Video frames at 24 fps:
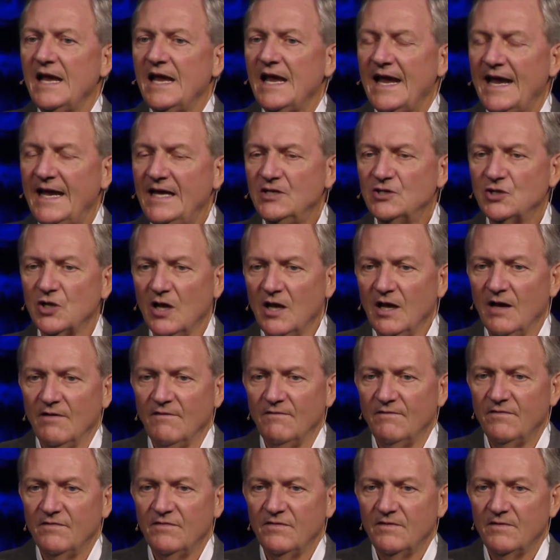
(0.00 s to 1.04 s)
He's
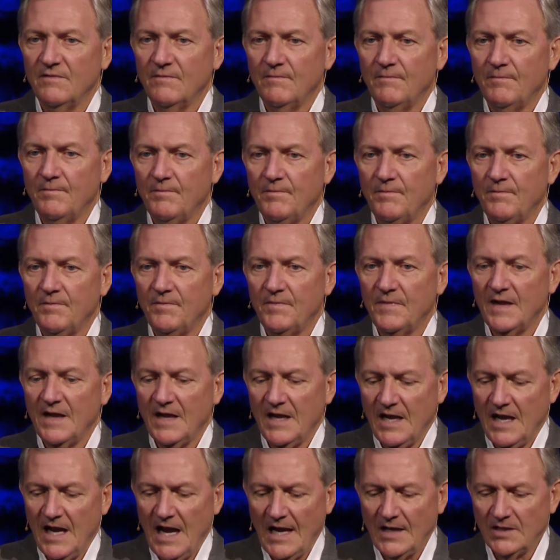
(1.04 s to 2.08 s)
love.
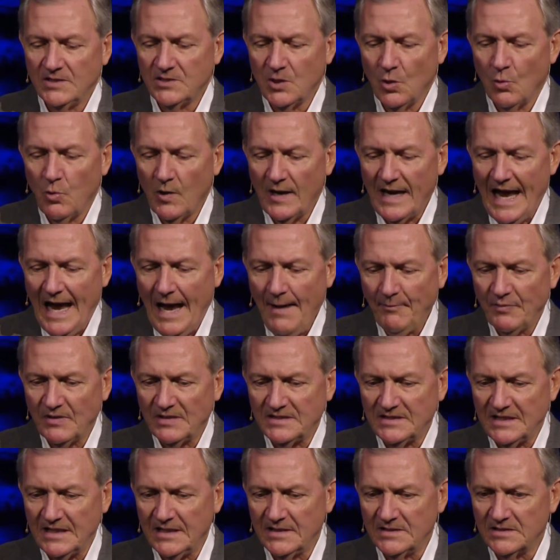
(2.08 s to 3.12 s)
And so what happens
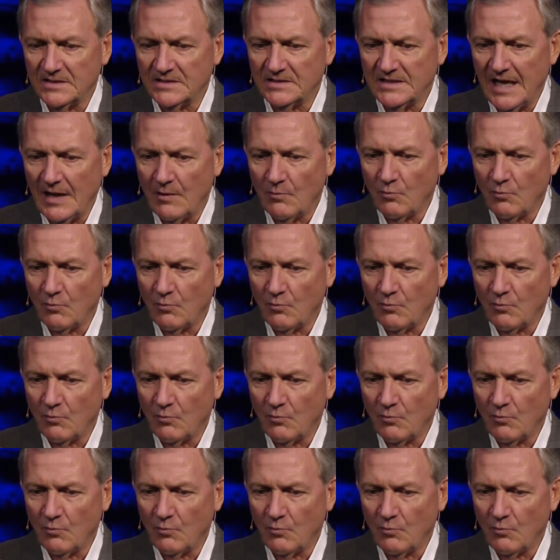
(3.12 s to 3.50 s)
is that